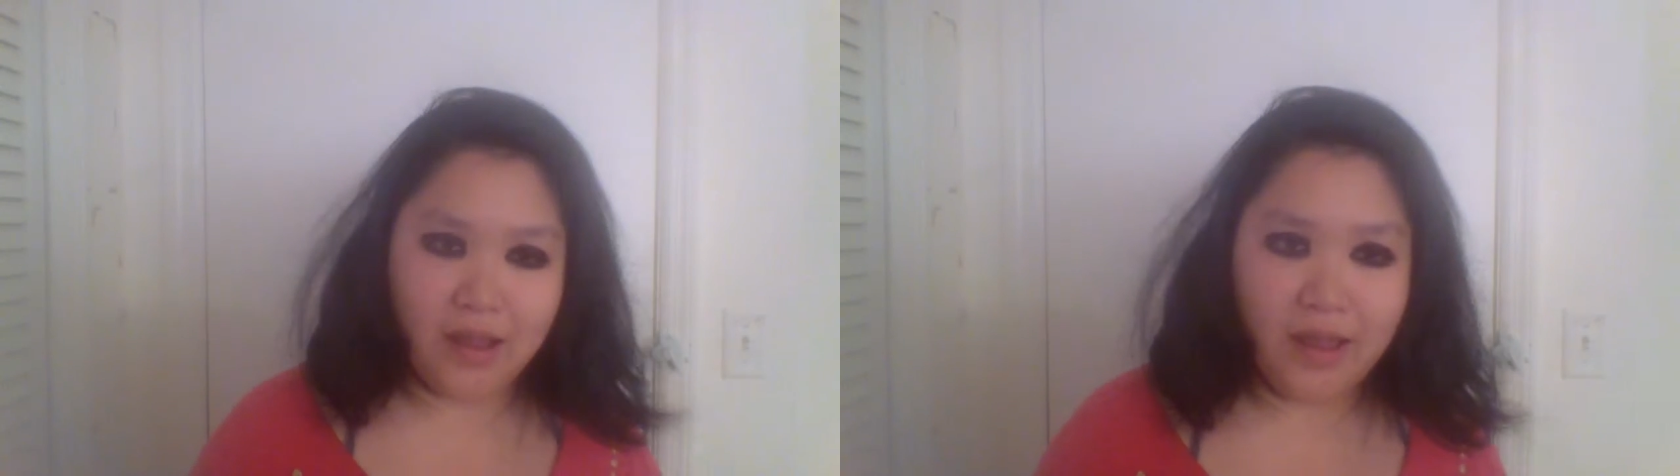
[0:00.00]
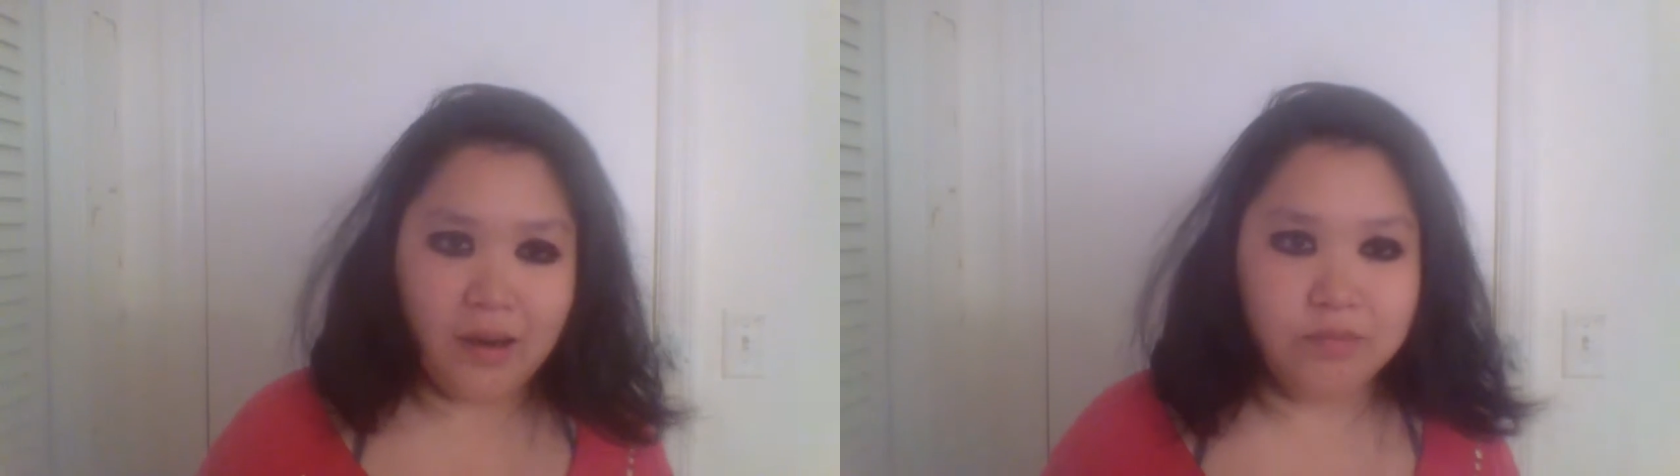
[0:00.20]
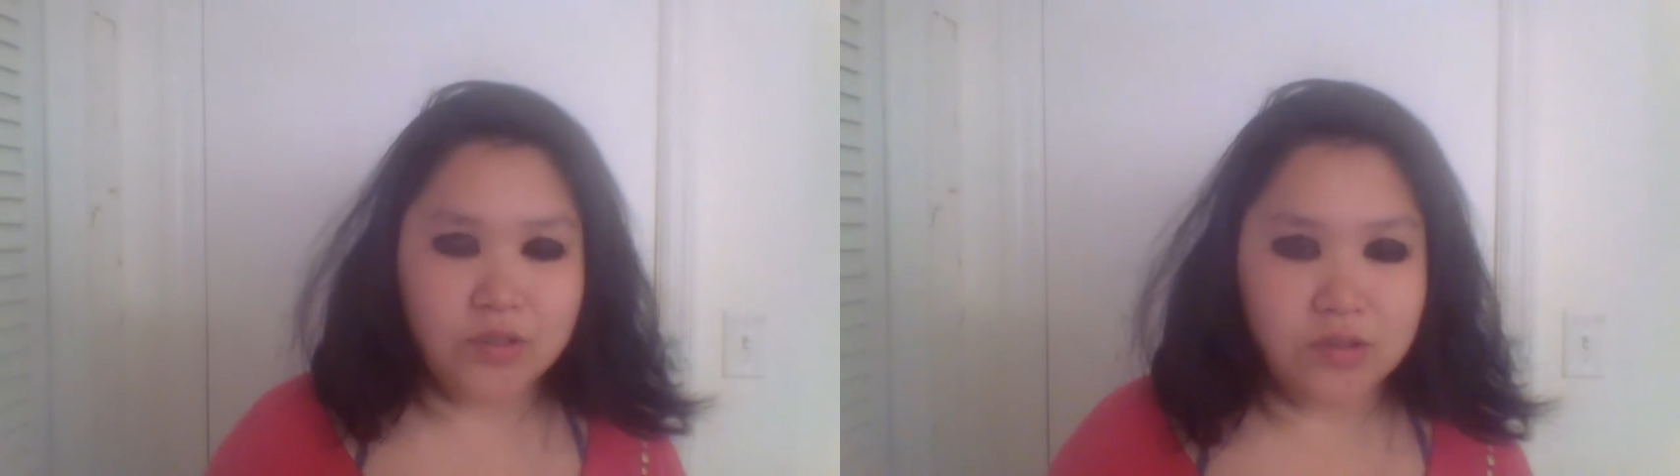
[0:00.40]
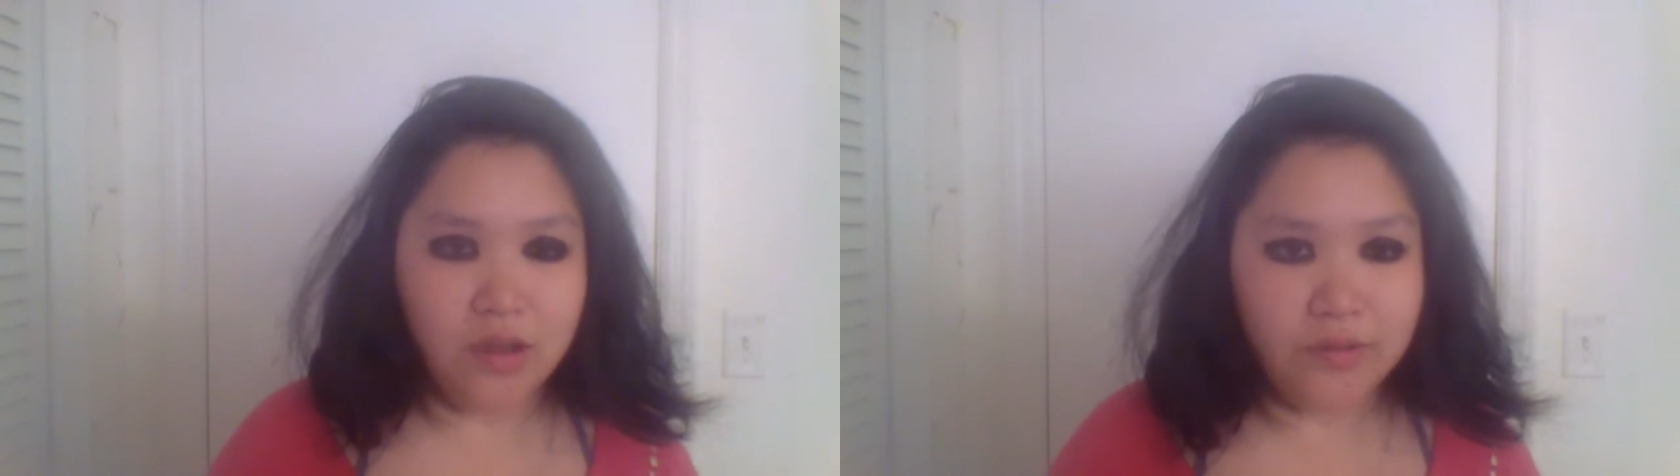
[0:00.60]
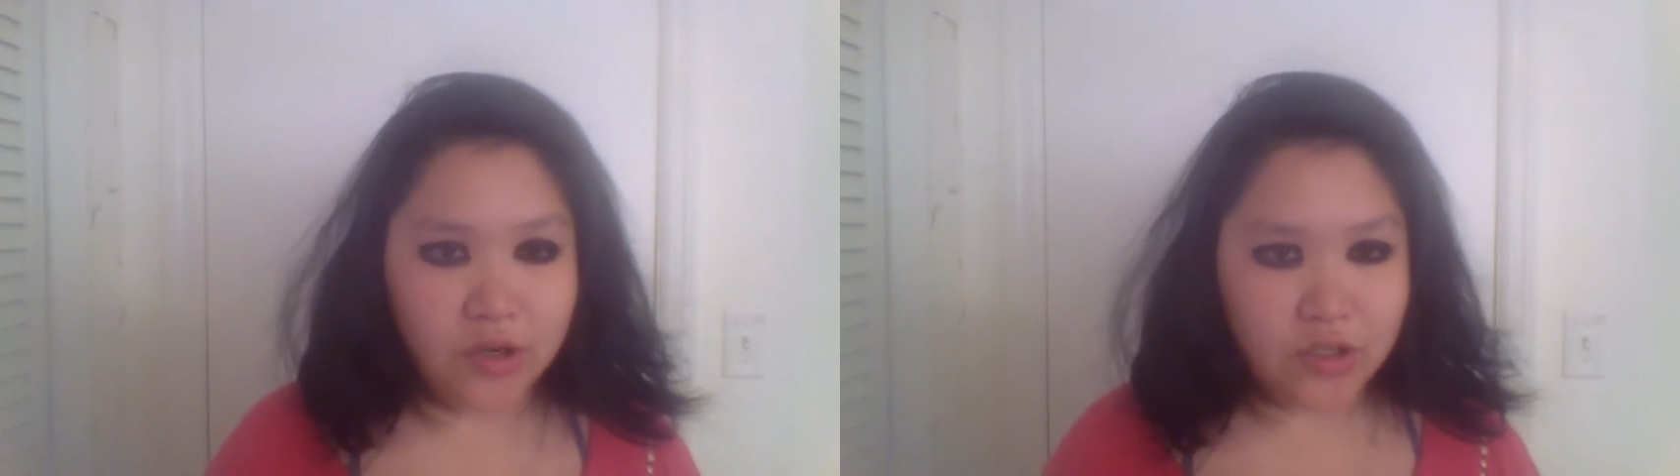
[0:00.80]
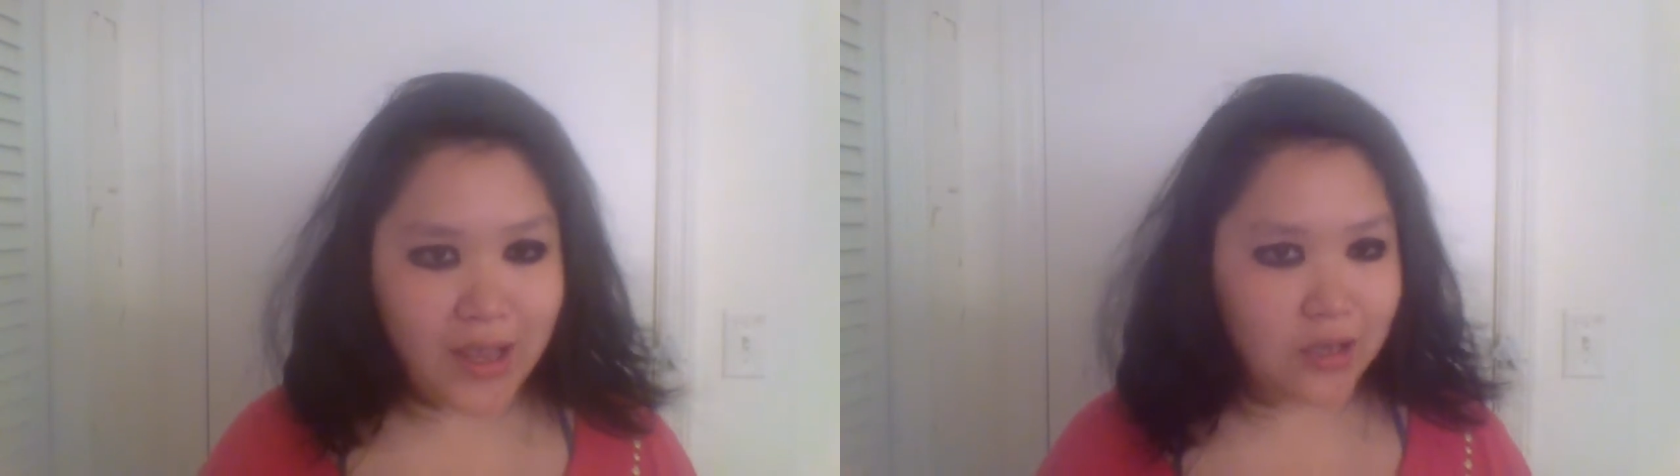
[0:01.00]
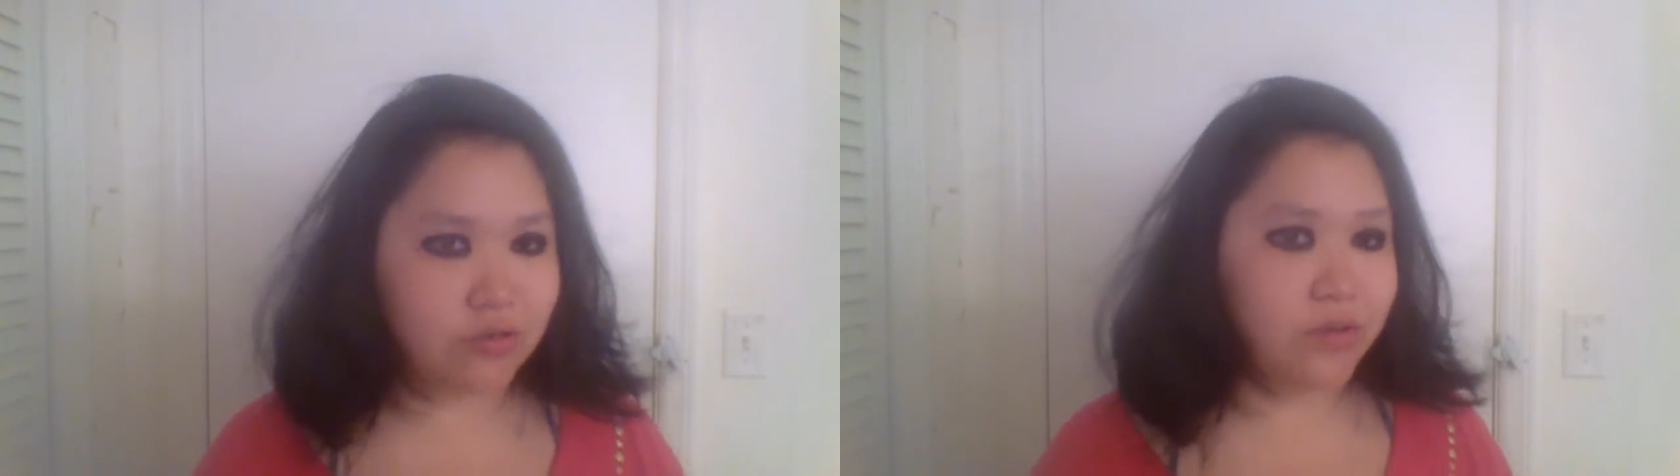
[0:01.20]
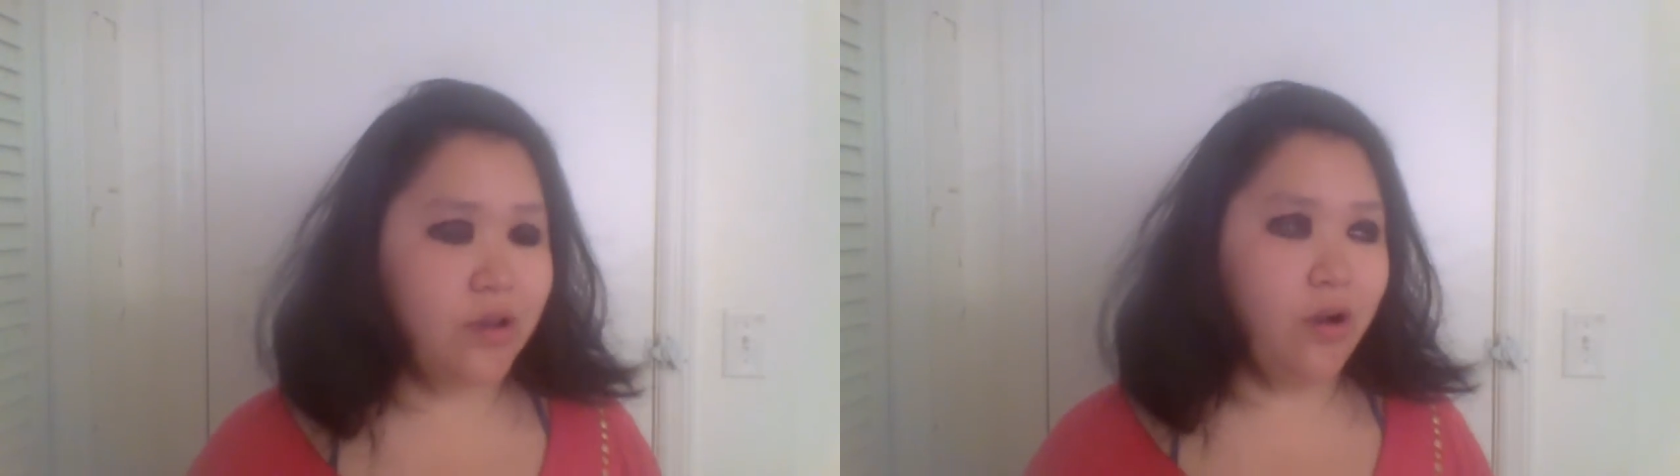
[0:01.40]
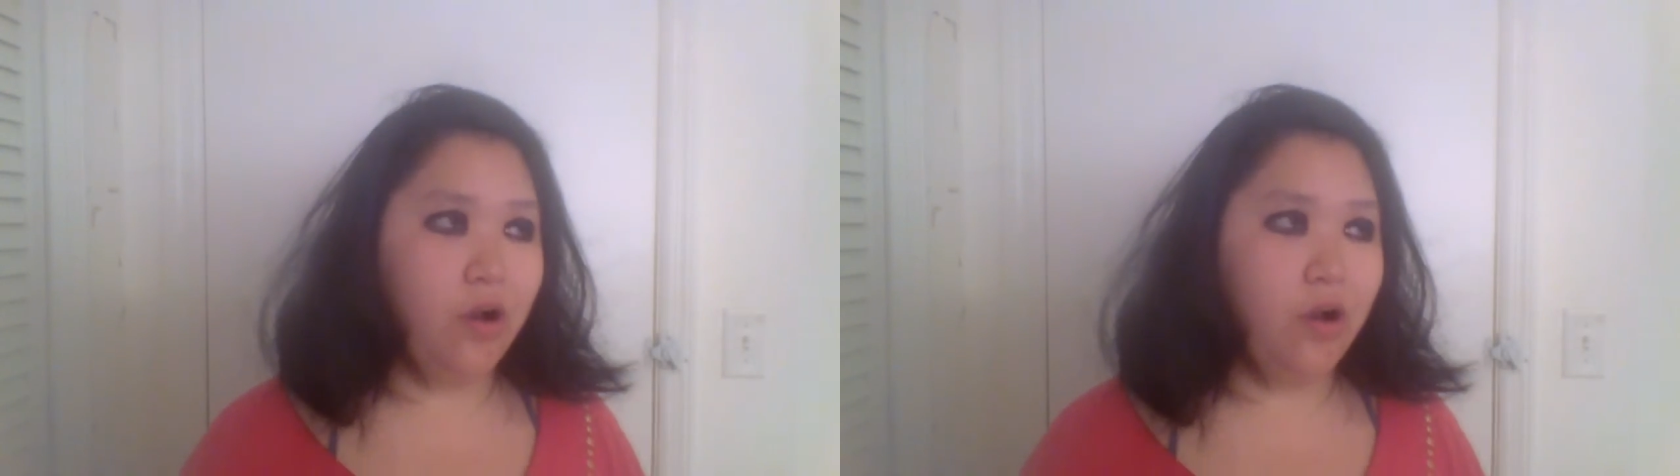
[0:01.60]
and there's actually,